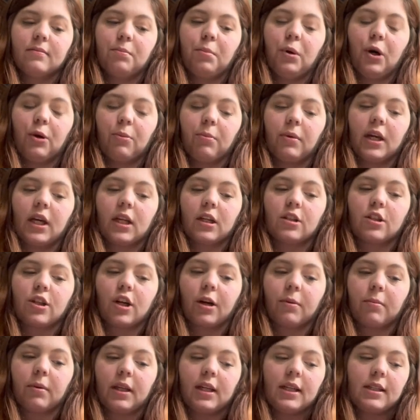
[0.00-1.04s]
put me in a
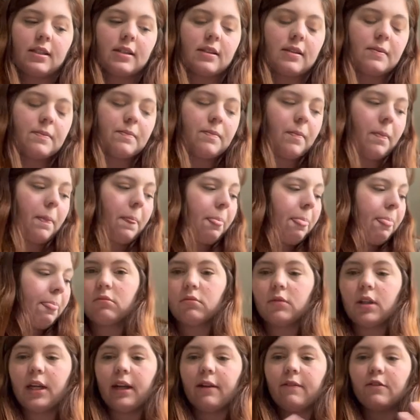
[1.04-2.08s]
dark place.
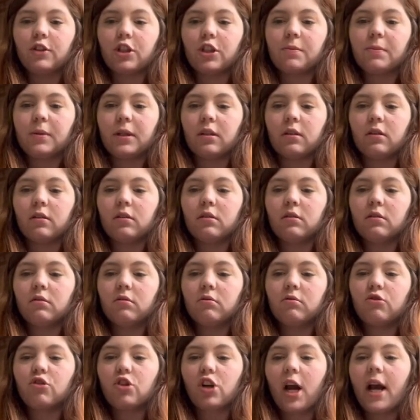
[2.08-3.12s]
And I've just
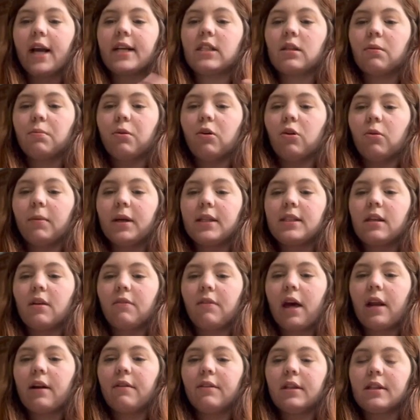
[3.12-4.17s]
been trying to pull myself
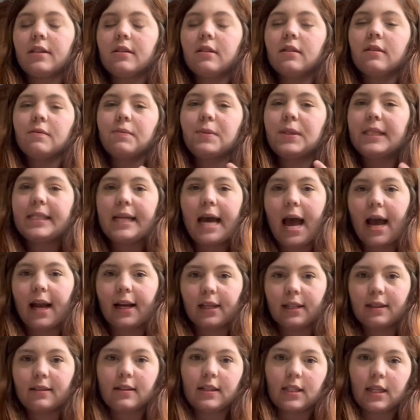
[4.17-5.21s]
out of this
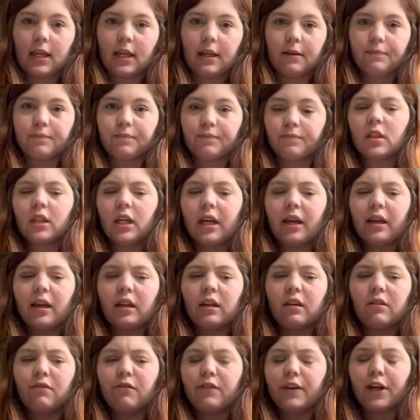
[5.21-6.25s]
stagnancy
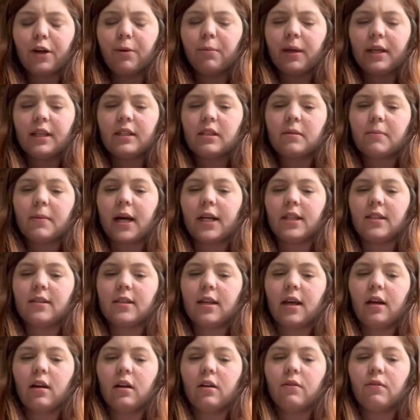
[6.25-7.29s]
and fear-based
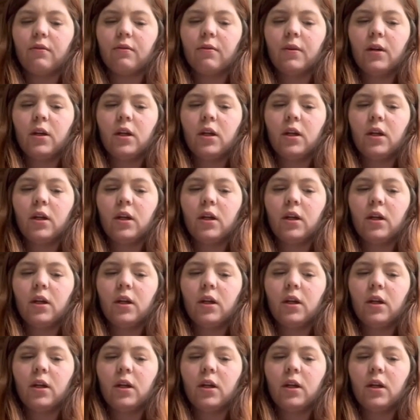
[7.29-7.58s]
mindset of,